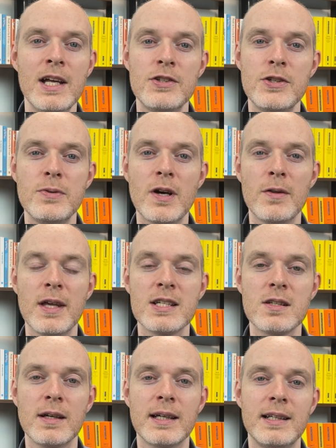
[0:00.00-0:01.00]
Do know that it's
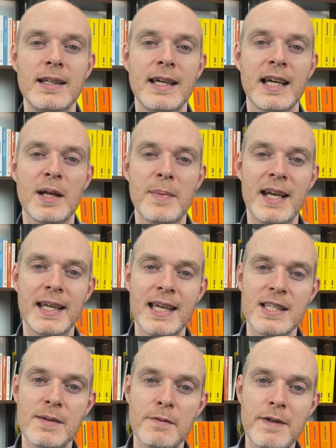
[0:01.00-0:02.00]
likely you're going to be able to get
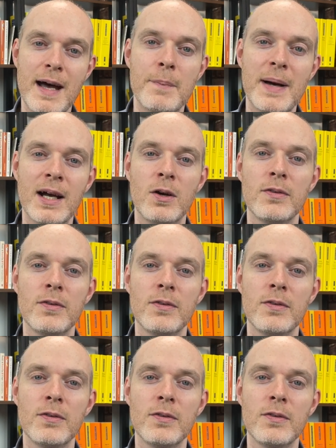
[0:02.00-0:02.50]
some VAT back